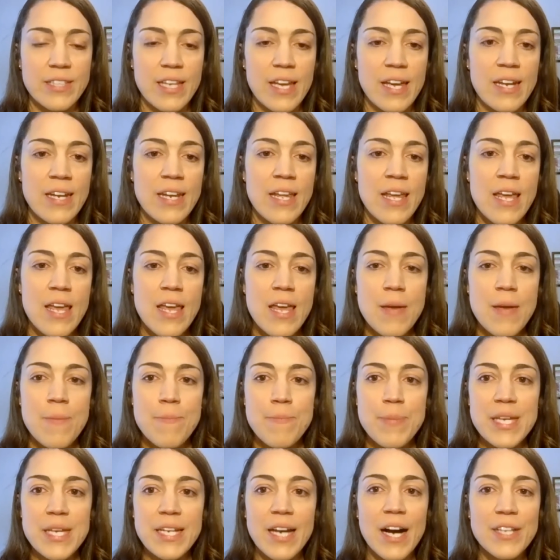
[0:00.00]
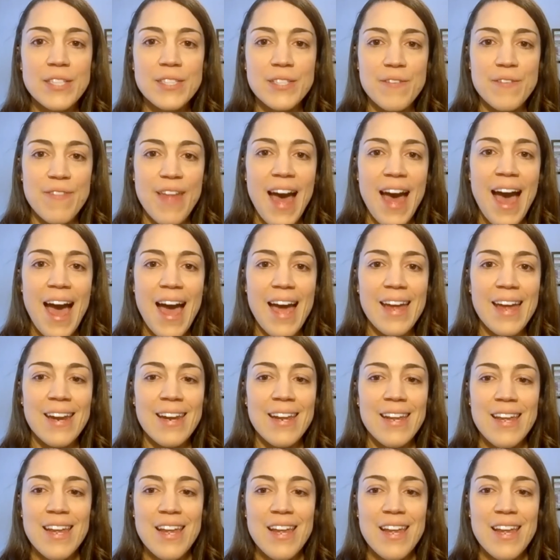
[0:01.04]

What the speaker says: And because of that,